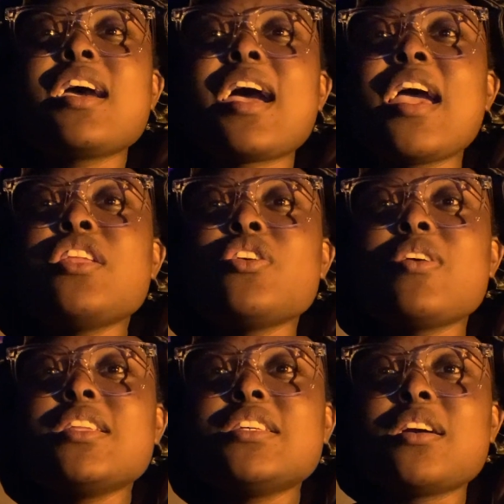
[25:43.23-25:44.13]
I had no
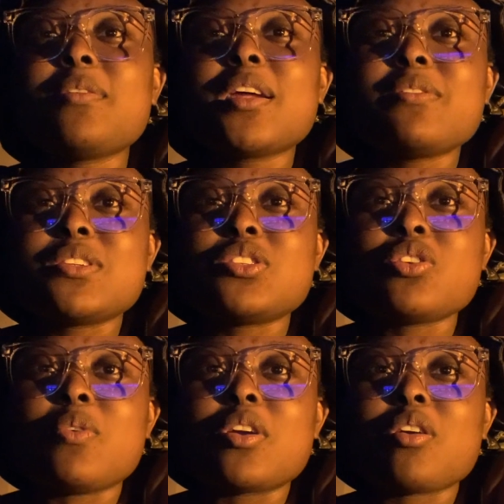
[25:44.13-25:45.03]
idea what I was
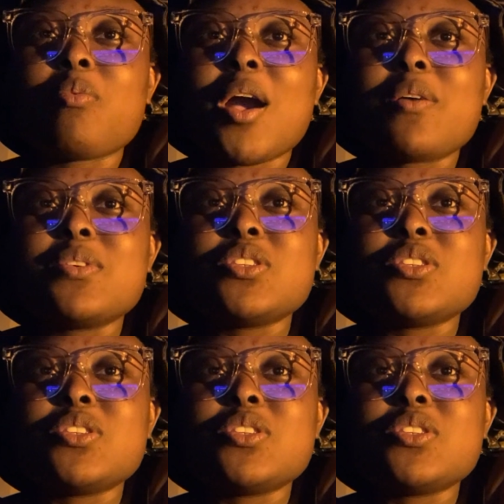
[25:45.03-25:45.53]
doing or why I was